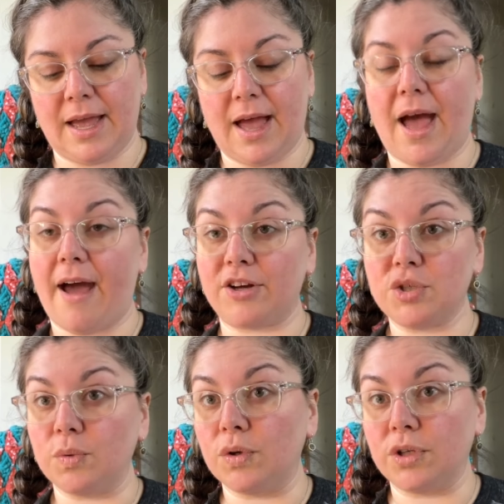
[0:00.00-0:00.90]

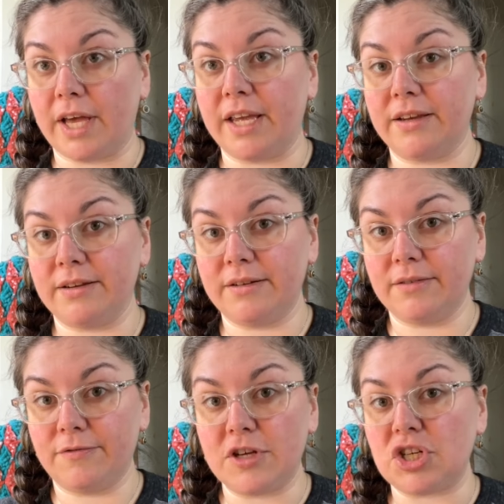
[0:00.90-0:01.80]
actual like
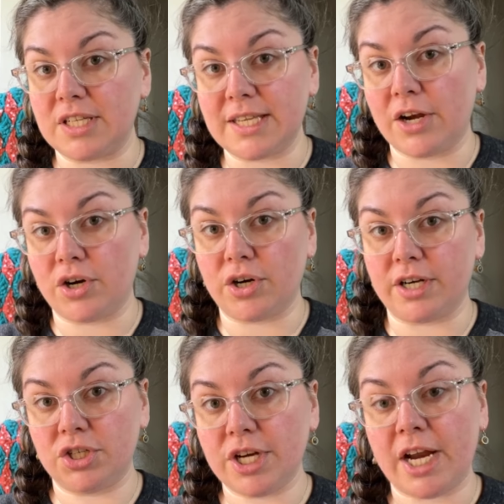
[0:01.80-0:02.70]
fish extender
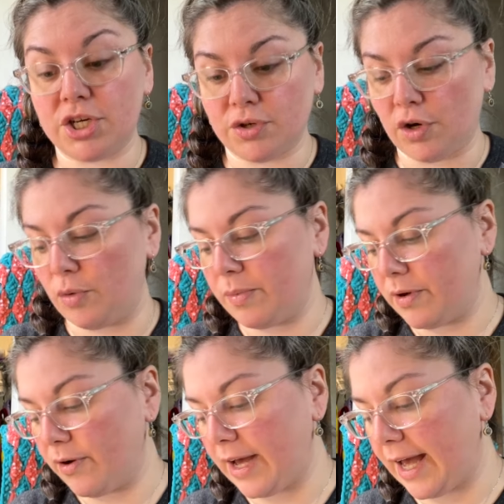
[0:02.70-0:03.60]
exchange group,
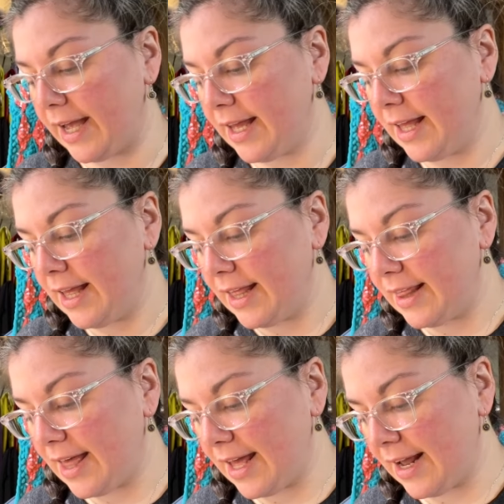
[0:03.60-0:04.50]
okay?
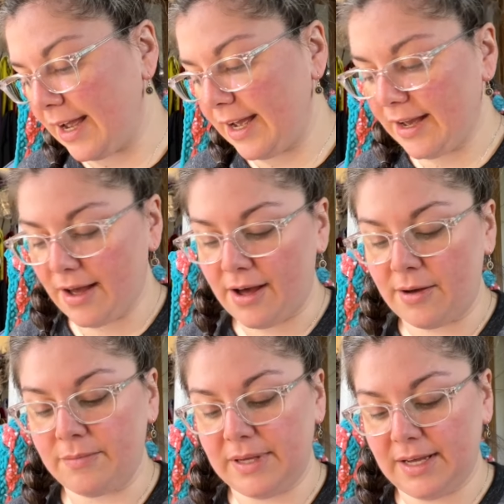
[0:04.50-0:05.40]
Then I,
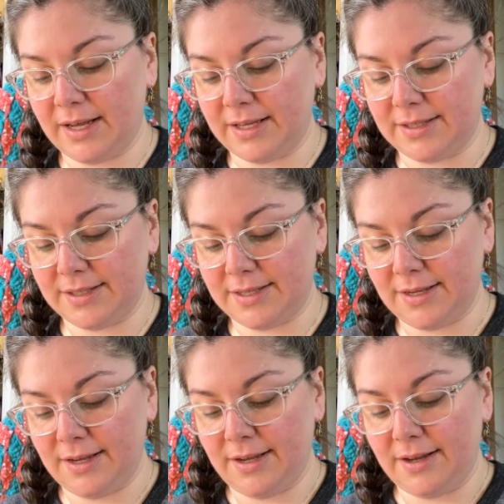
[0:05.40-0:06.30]
um, because
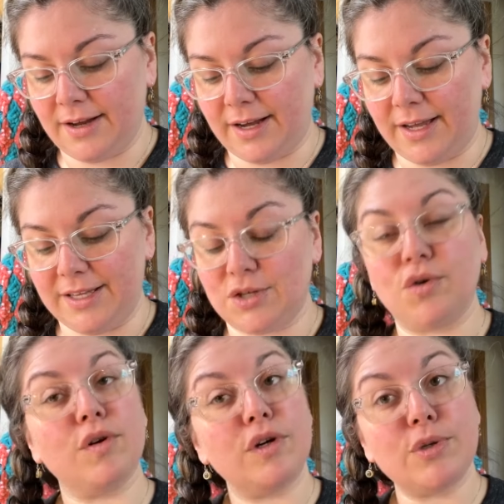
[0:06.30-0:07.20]
uh, it's a
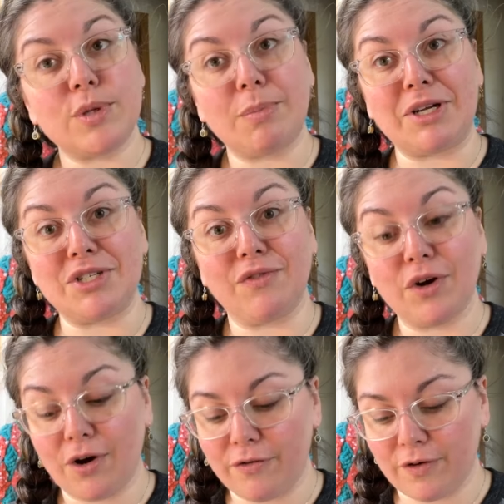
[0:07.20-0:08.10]
cruise with a bunch of
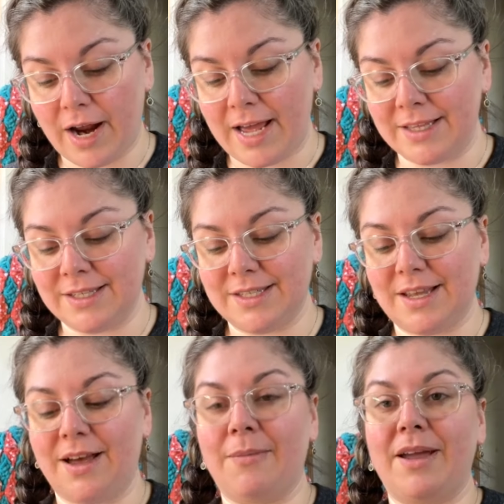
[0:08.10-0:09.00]
girlfriends,
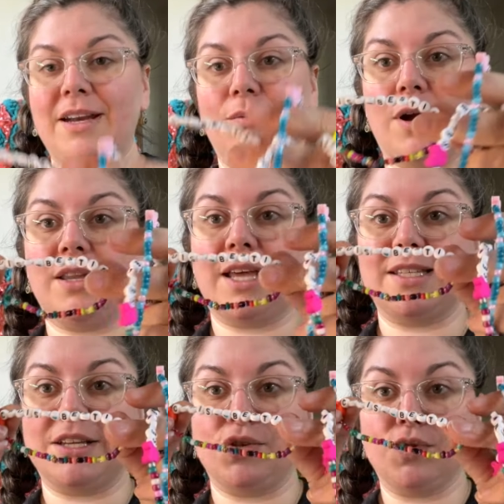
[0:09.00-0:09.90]
um, I did one that
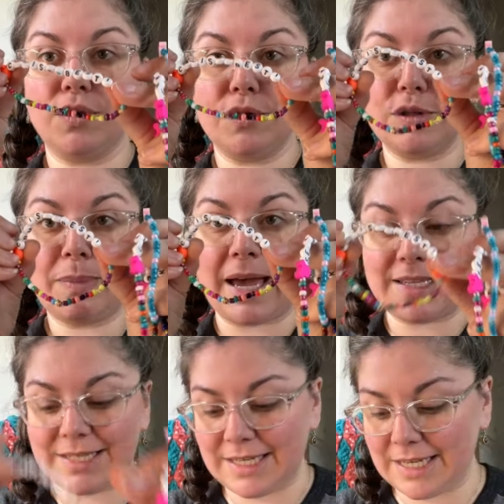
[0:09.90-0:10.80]
says Cruise
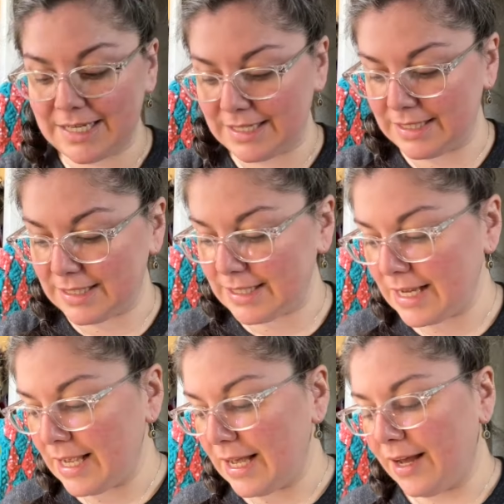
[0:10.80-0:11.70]
Besties.
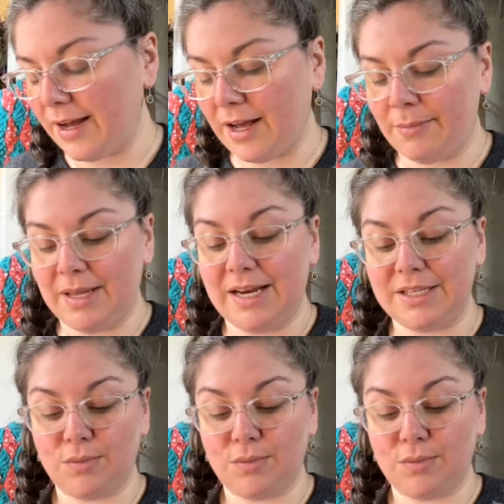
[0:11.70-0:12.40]
Um, it is